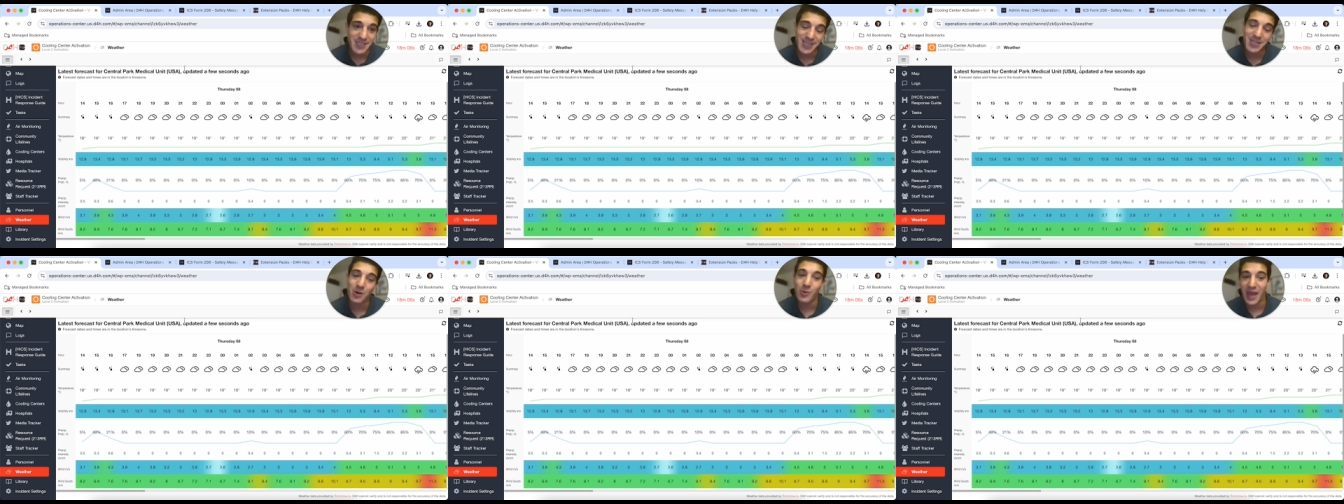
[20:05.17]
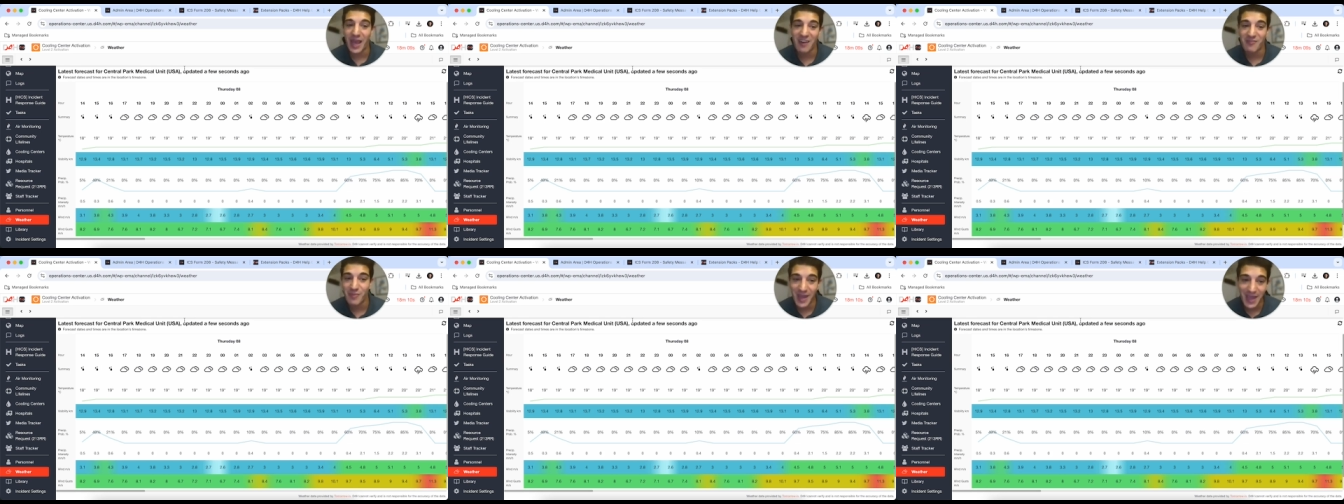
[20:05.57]
I don't
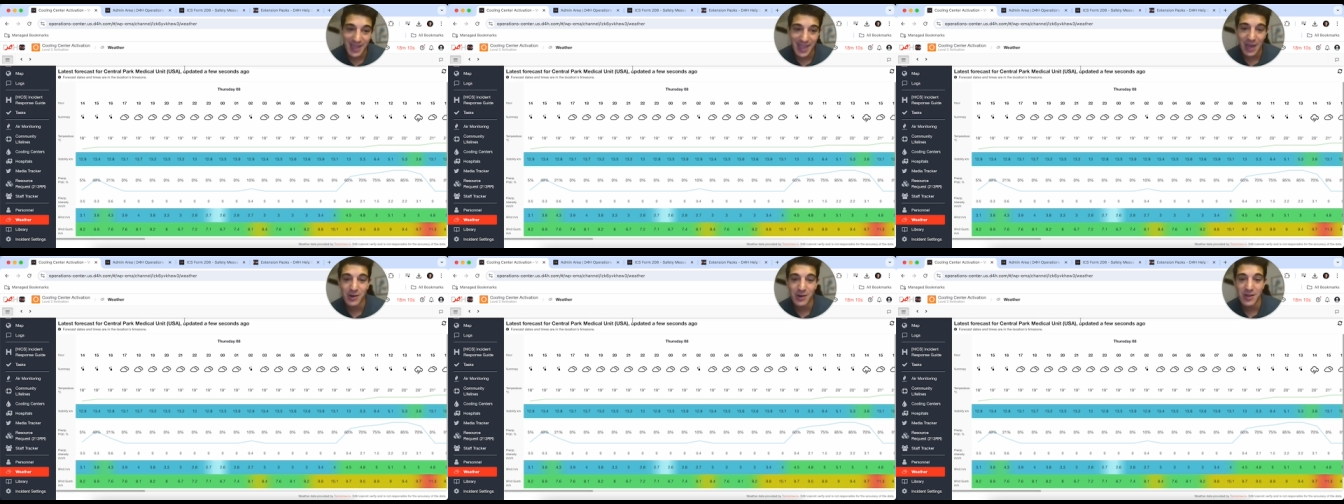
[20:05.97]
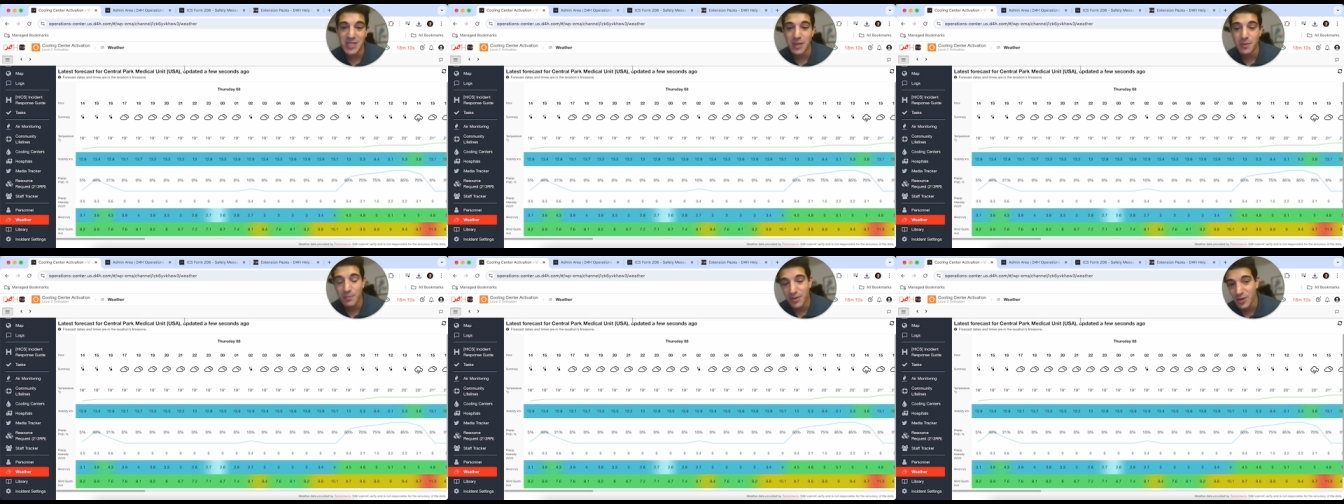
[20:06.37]
have my account in the
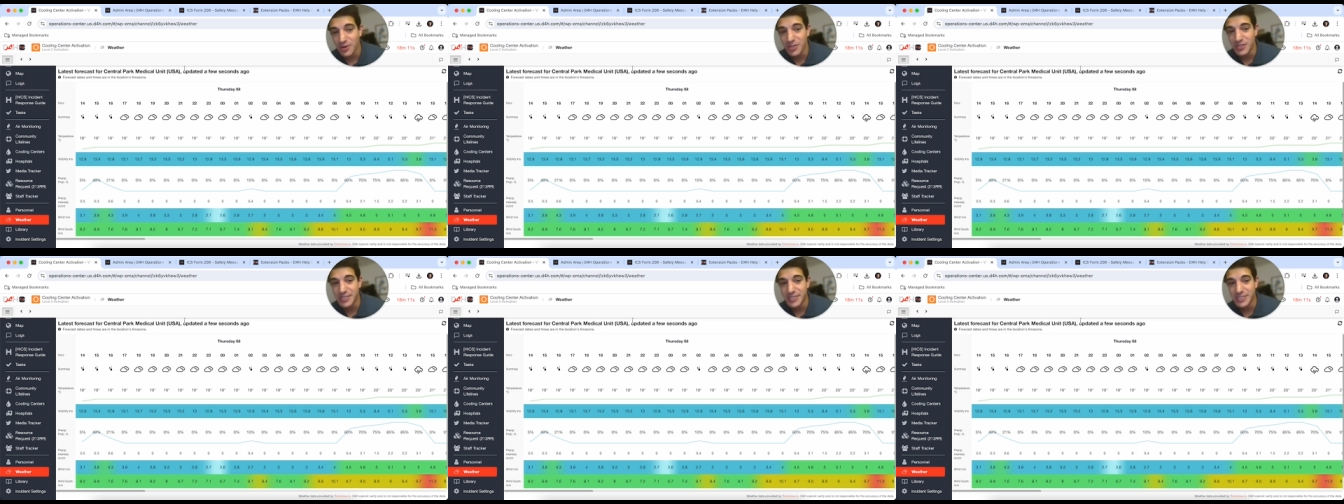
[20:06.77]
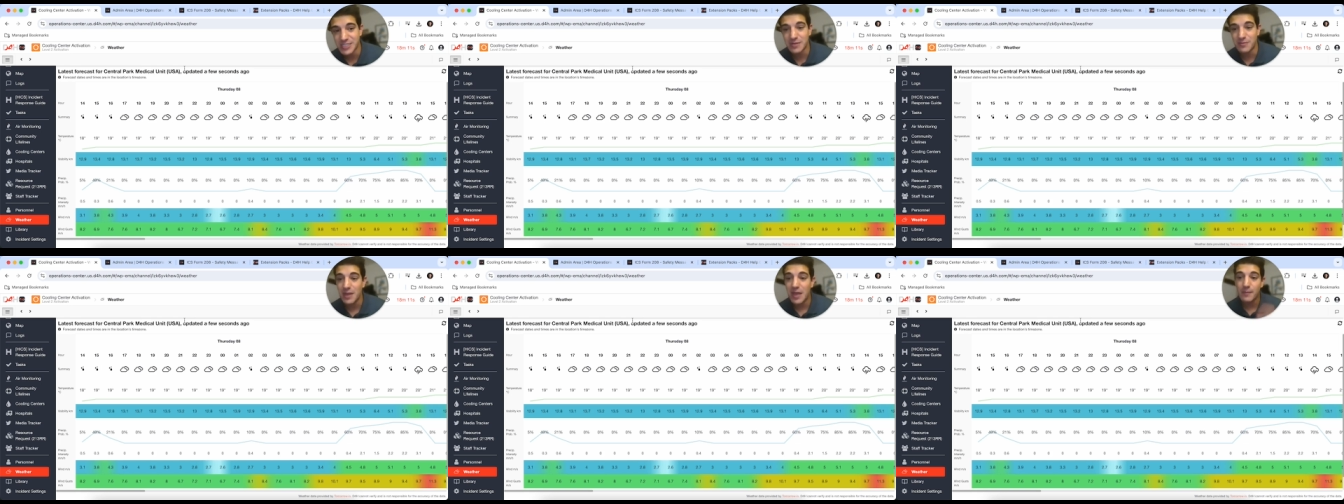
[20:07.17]
Imperial
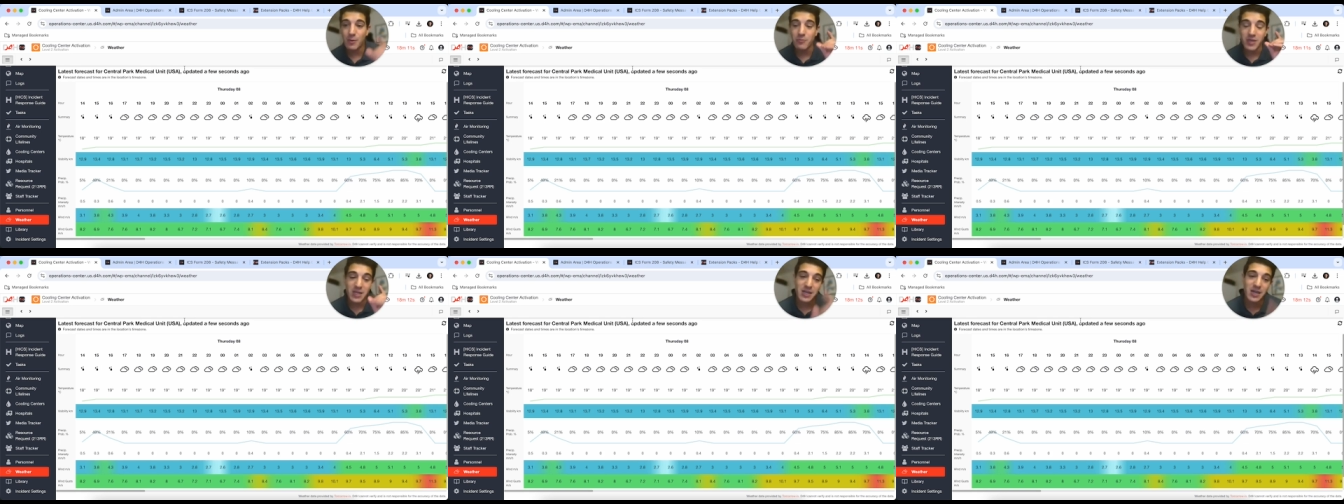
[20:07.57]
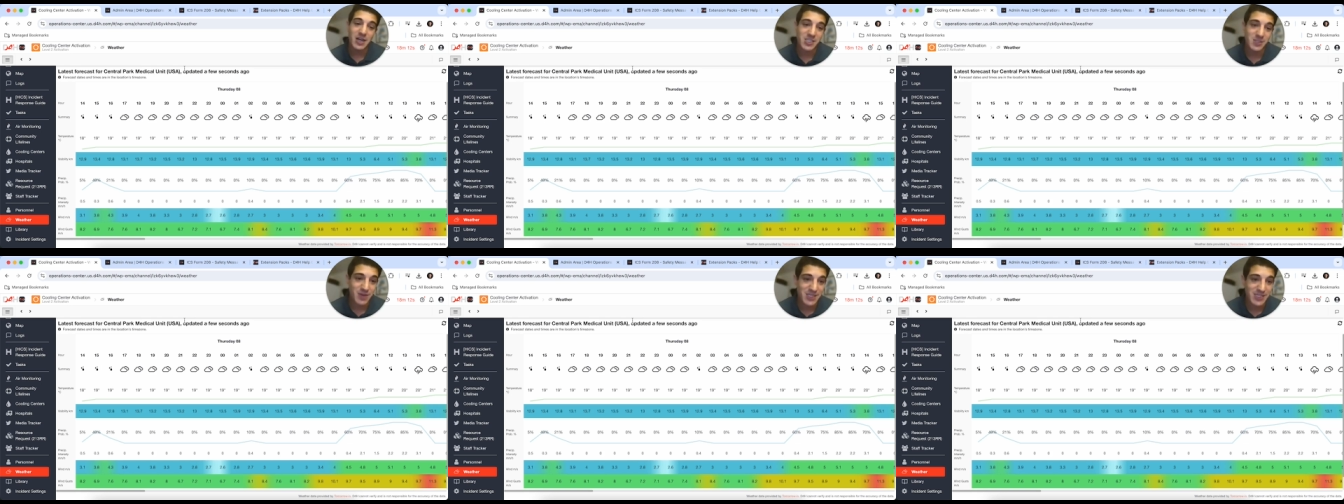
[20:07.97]
system, but we can
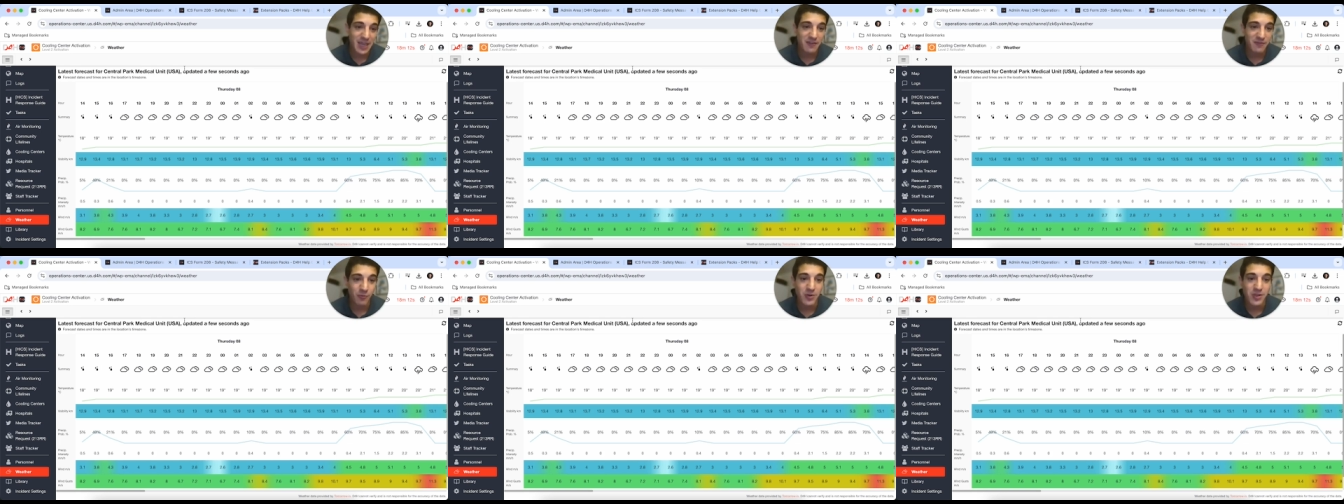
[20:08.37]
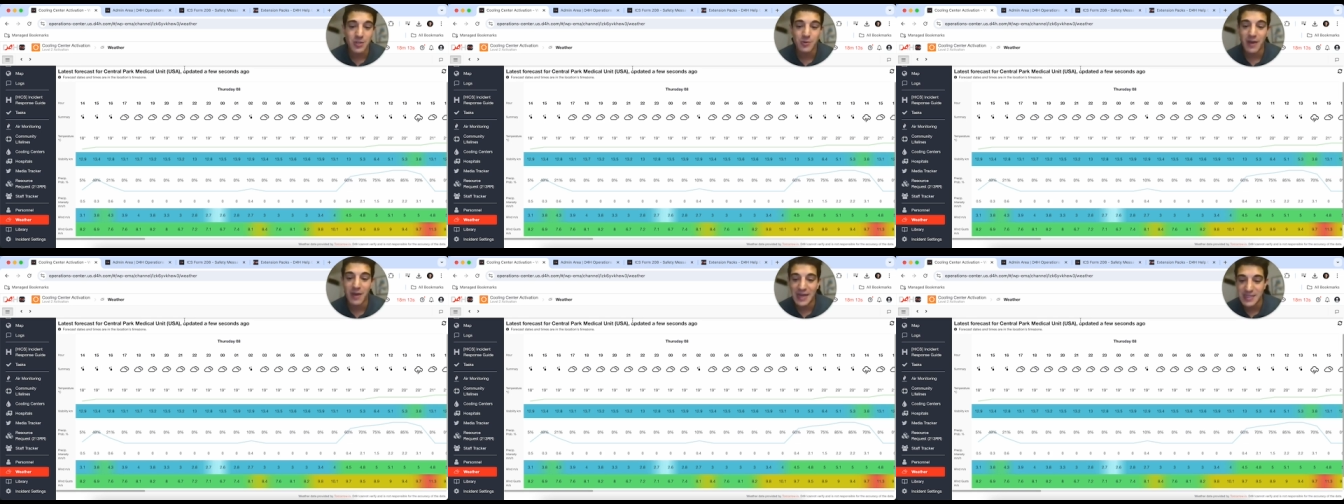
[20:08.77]
customize that for
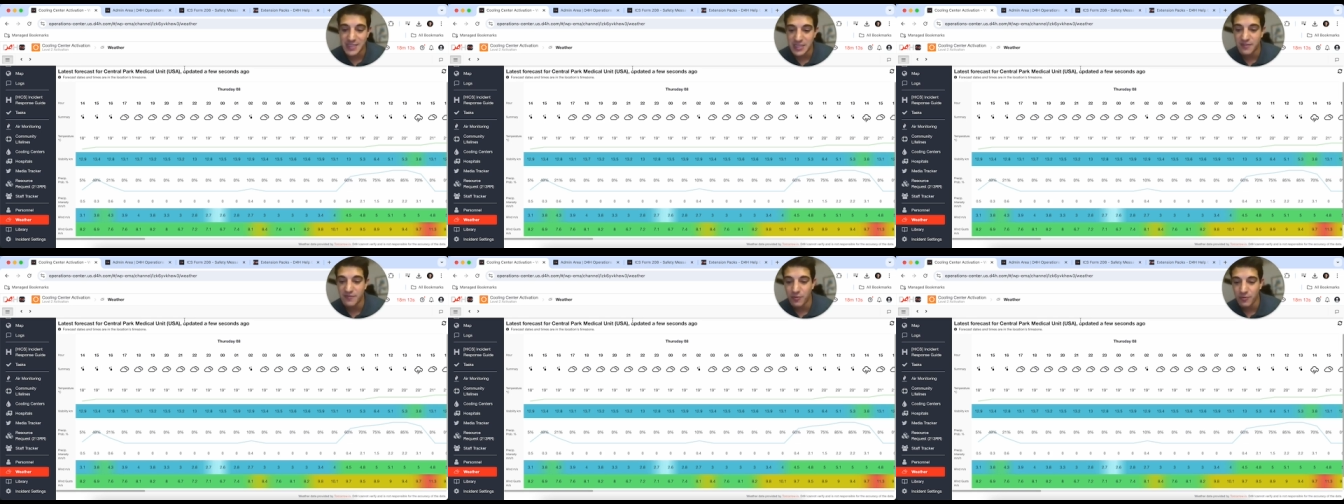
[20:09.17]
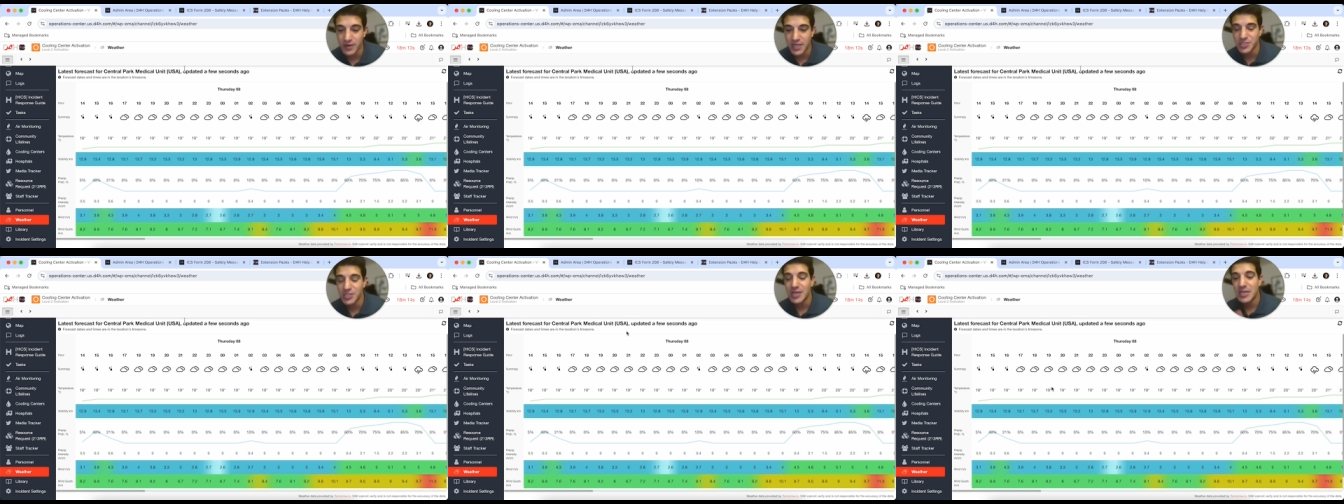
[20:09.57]
you at D4H.